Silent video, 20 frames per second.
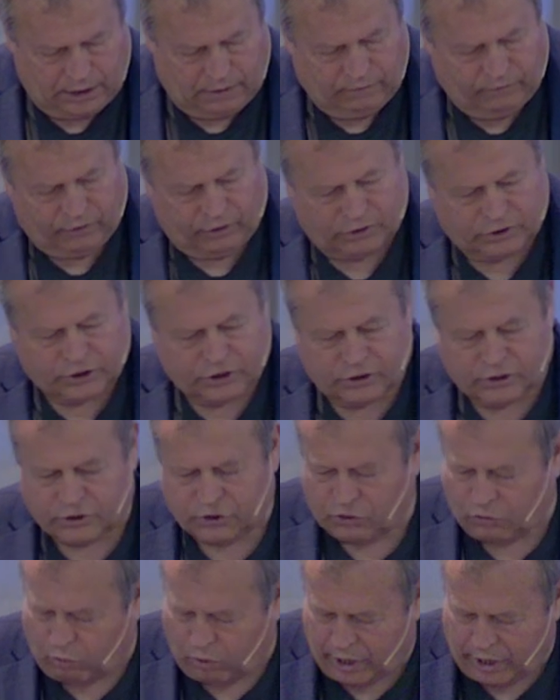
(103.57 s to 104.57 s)
Verses
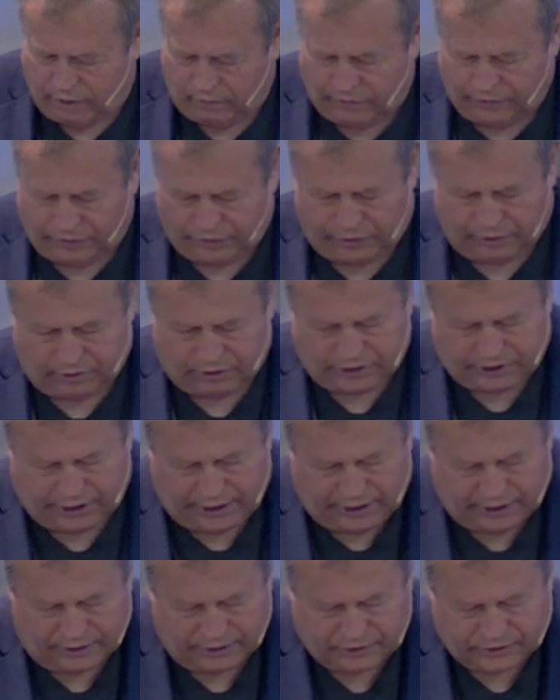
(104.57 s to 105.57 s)
12 and
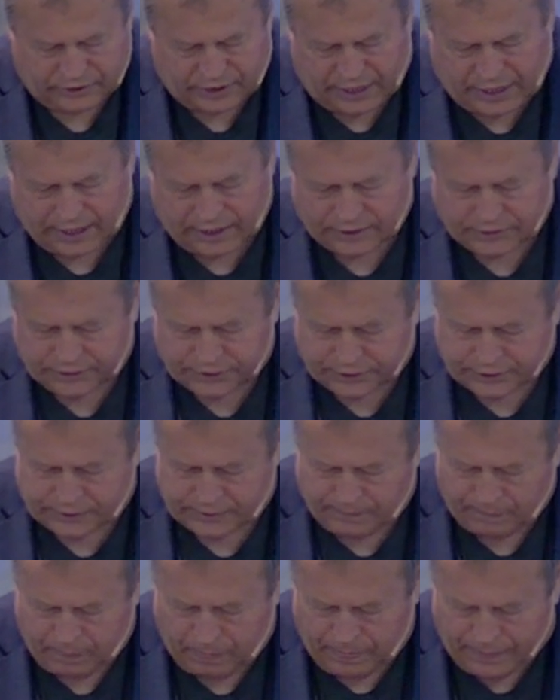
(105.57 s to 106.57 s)
13 says,
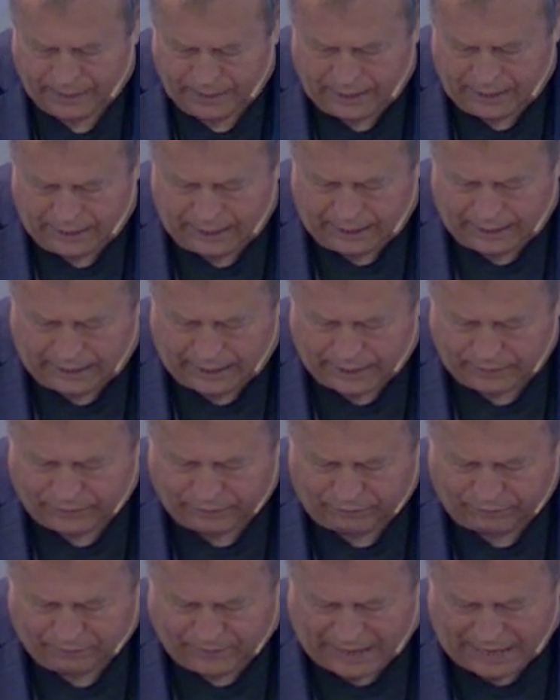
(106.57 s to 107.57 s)
"And the
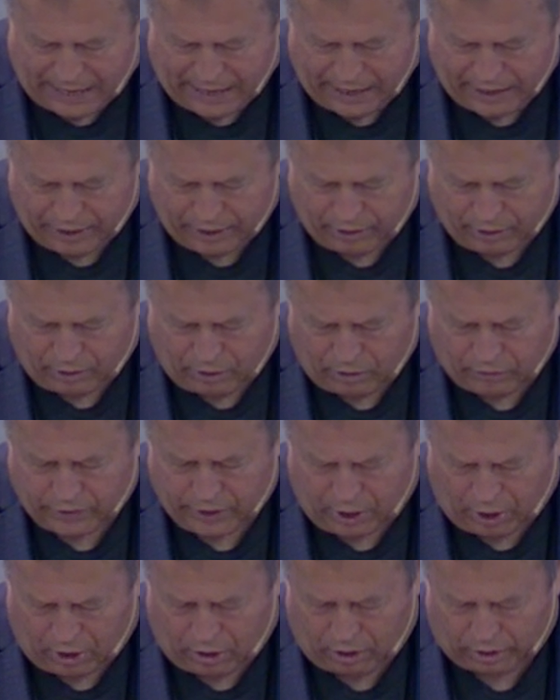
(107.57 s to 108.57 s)
fire on
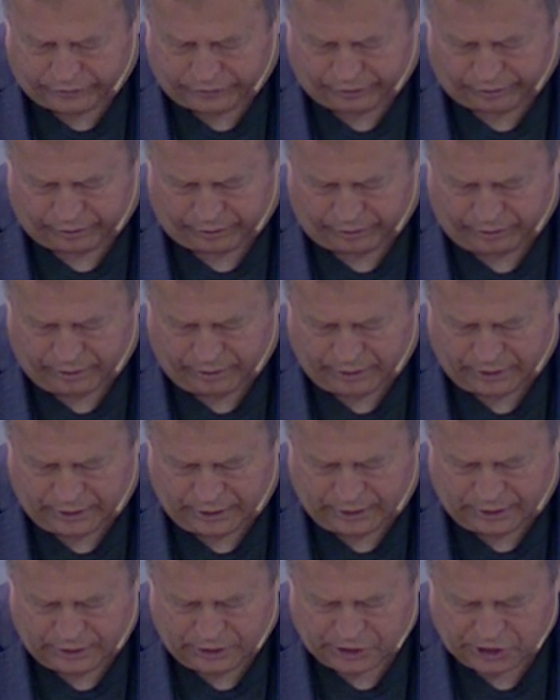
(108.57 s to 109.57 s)
the altar
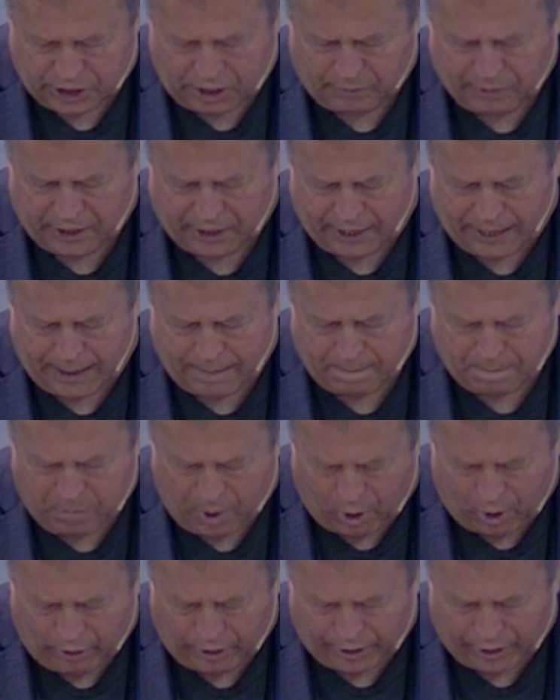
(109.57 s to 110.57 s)
shall be kept
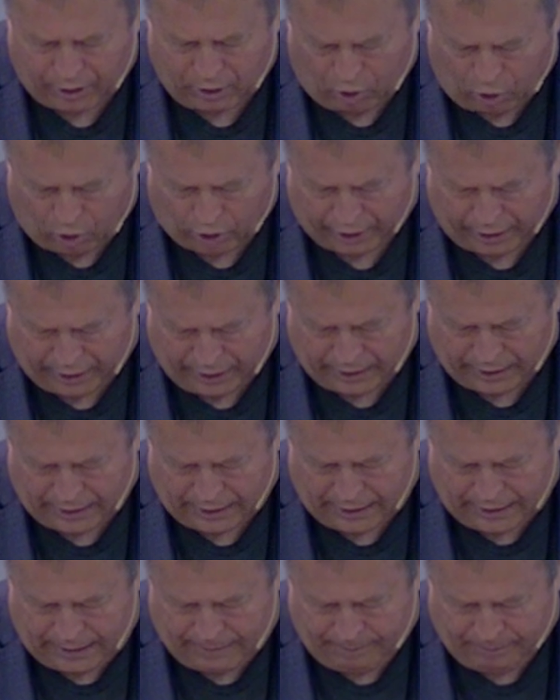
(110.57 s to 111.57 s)
burning on it.
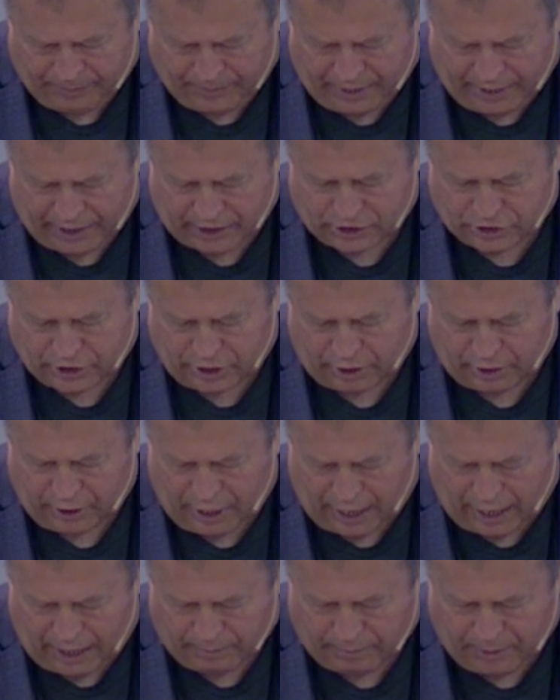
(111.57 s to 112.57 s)
It shall
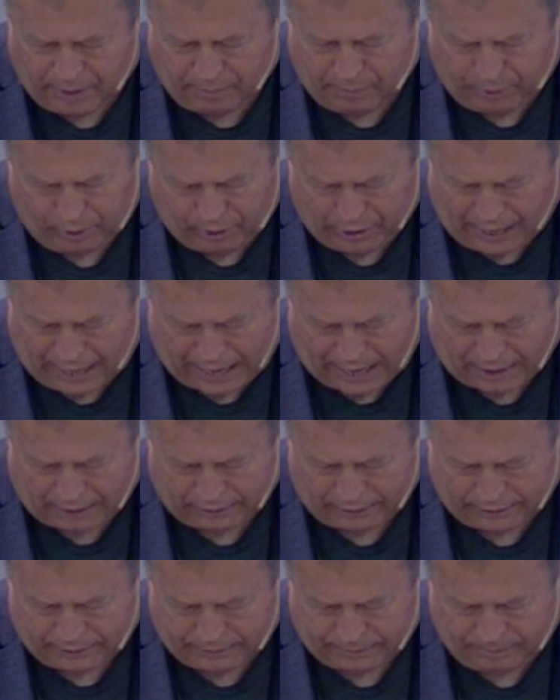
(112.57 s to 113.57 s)
not be put out,
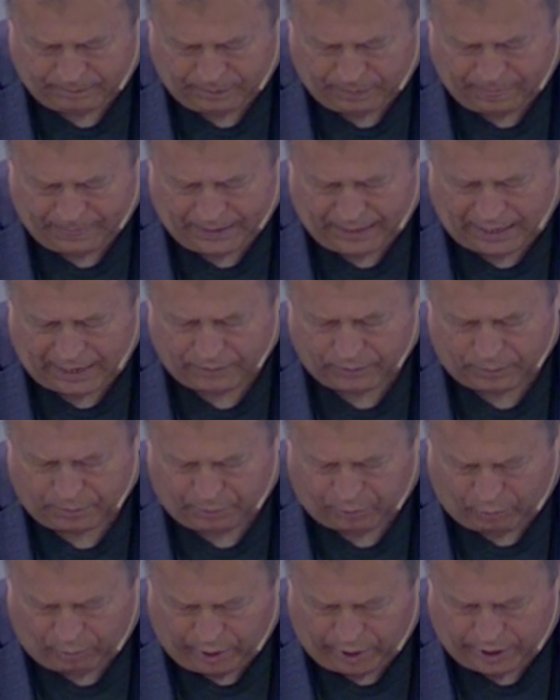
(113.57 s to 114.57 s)
and the
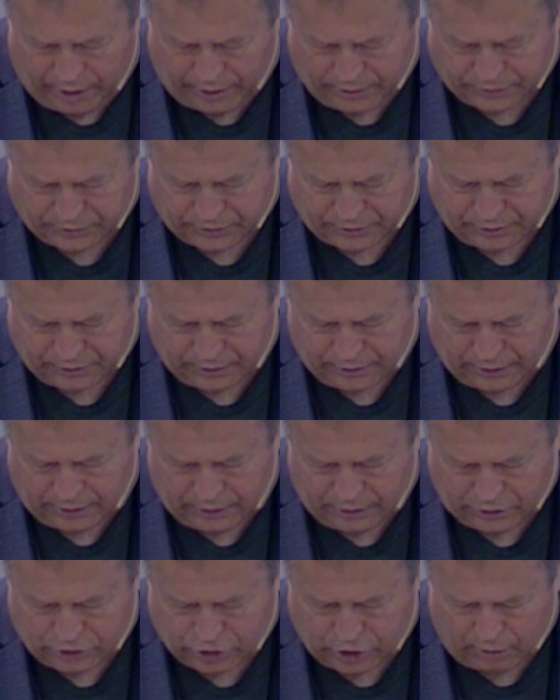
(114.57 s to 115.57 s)
priest
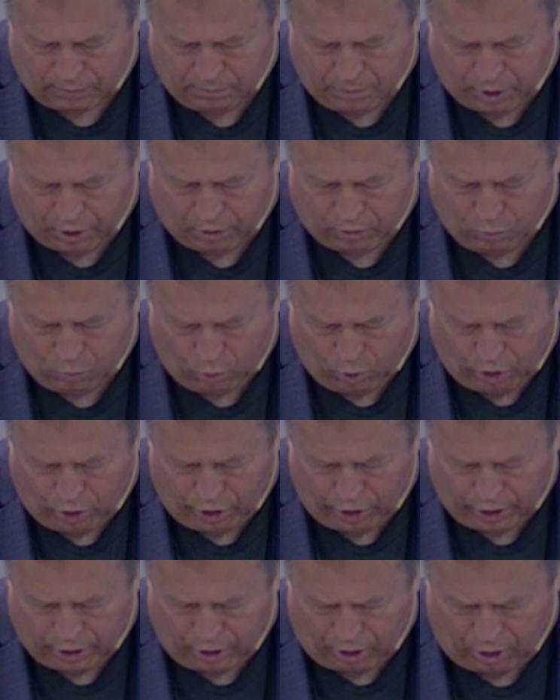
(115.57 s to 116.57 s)
shall burn
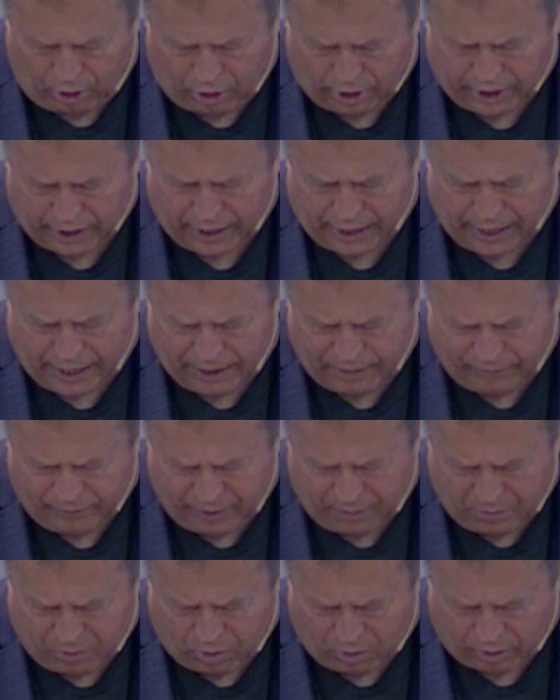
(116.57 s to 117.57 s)
wood on it every
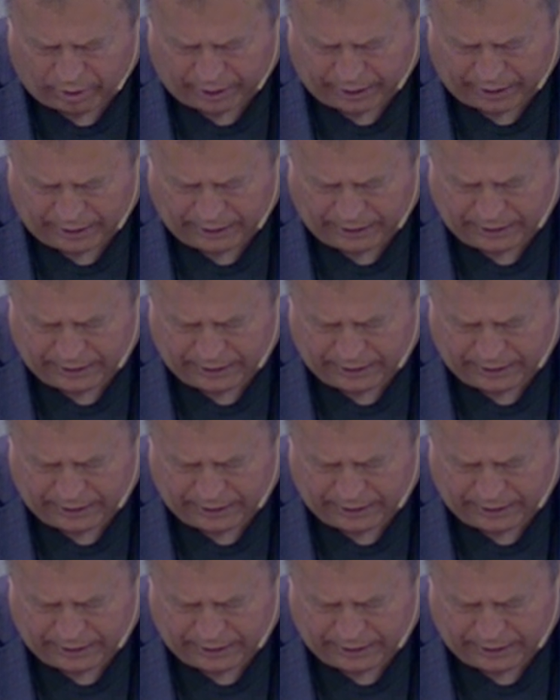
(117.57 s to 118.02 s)
morning,